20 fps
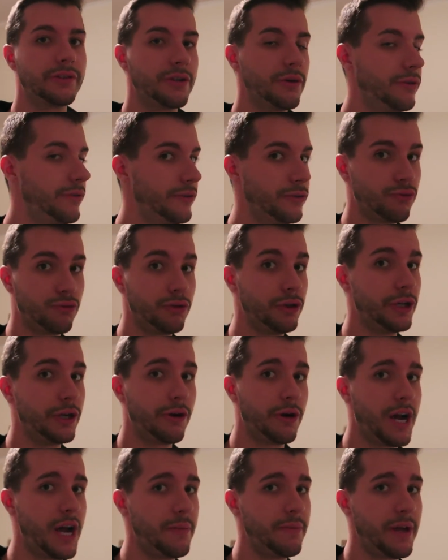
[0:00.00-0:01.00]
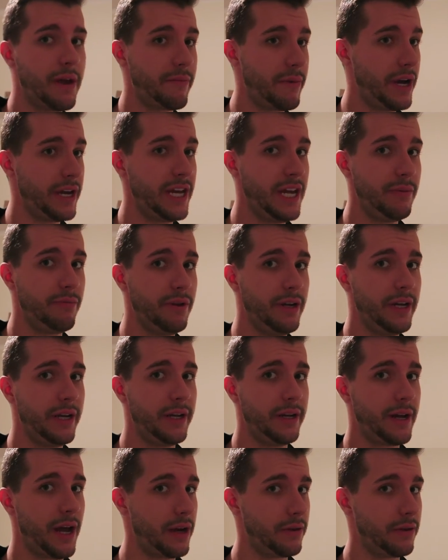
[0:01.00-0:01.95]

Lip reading: so if it's really crappy, I might keep it in.